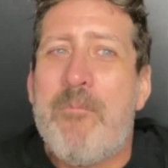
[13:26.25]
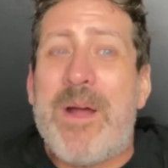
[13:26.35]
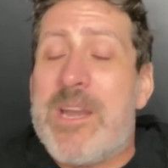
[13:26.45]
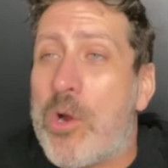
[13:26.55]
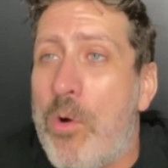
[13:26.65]

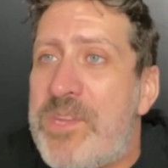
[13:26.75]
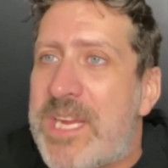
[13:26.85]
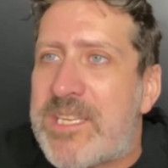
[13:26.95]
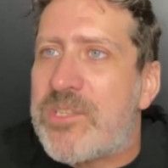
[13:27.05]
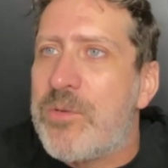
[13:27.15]
But Nicole
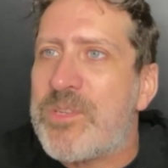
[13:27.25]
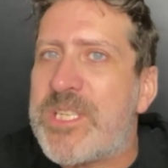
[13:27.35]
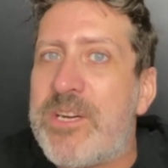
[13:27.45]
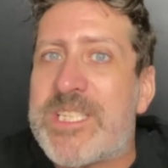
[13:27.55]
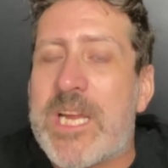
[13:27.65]
takes it super
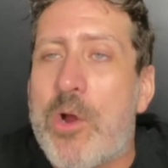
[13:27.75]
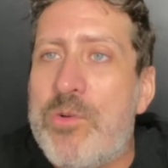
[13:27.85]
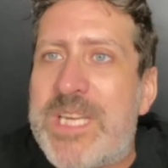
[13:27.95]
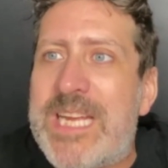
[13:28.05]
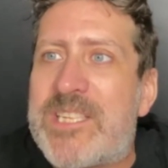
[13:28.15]
serious and
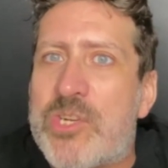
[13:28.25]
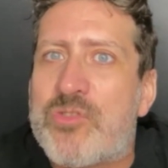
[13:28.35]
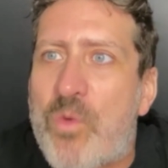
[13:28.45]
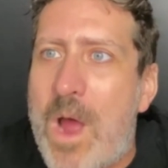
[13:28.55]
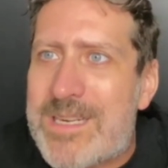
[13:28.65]
goes and gets a
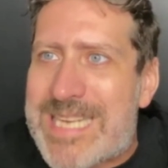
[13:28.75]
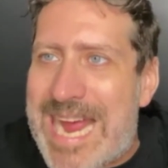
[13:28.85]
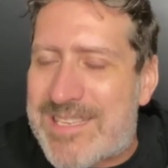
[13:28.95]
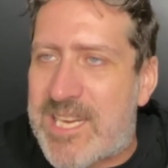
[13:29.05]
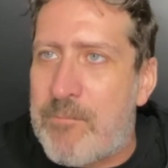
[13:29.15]
drug
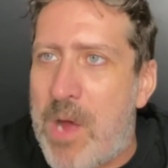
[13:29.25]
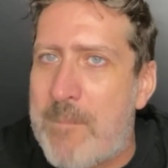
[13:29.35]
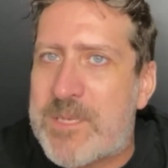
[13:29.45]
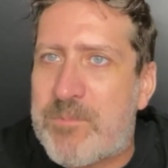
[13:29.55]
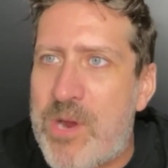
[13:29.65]
test in
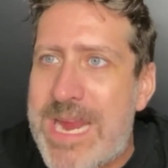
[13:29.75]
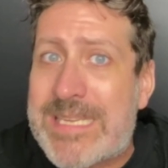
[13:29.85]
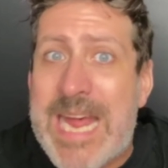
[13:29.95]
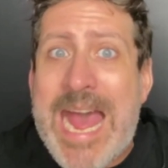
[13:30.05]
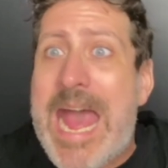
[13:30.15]
Palm
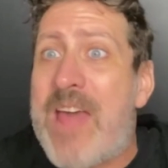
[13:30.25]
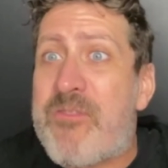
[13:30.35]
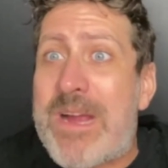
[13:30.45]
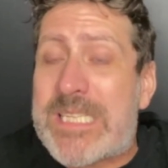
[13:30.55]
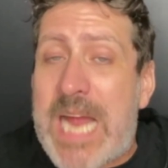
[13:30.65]
Springs and
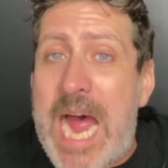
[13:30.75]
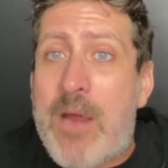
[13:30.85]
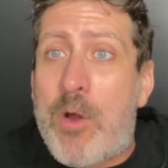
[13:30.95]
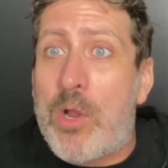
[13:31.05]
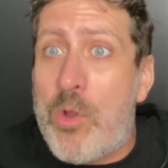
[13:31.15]
threatens to
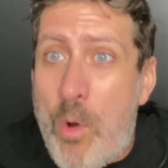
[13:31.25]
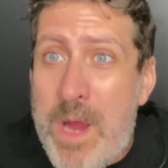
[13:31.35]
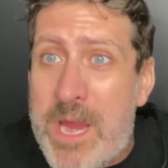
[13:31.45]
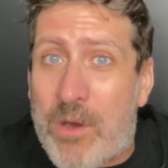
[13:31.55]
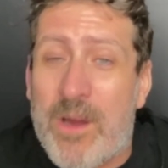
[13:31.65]
hire a
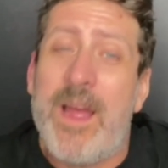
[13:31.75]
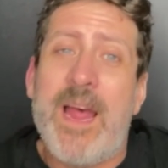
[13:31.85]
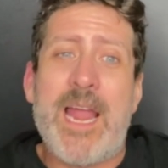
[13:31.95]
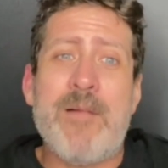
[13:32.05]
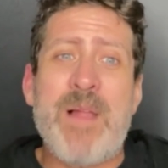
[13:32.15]
lawyer.
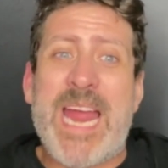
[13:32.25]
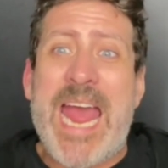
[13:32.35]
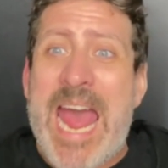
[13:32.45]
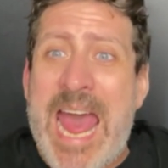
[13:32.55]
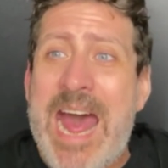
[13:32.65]
And I'm like,
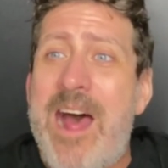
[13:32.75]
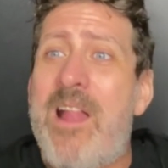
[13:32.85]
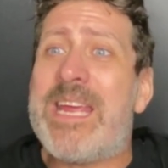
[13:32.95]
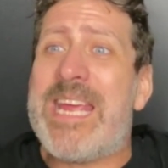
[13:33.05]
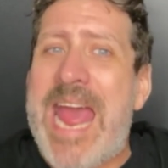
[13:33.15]

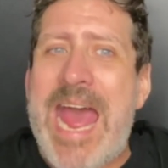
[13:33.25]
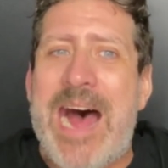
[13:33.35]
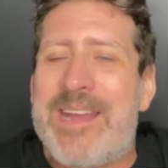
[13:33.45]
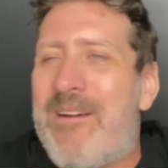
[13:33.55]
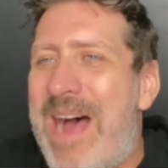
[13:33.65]
hell
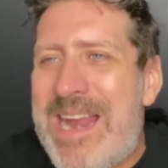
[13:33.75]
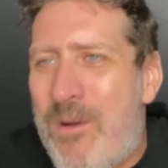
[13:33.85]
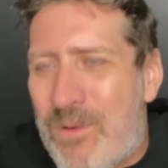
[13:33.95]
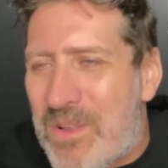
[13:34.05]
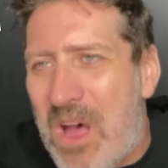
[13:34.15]
yeah. Now, I
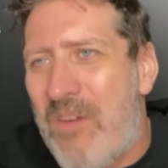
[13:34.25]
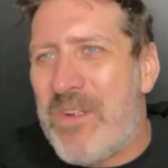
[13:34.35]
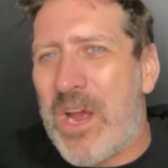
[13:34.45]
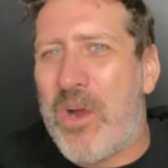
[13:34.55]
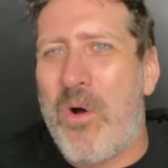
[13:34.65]
don't love
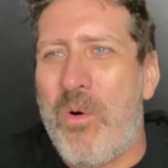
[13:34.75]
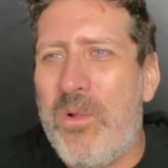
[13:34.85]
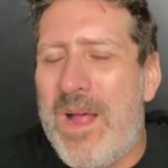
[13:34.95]
Nicole.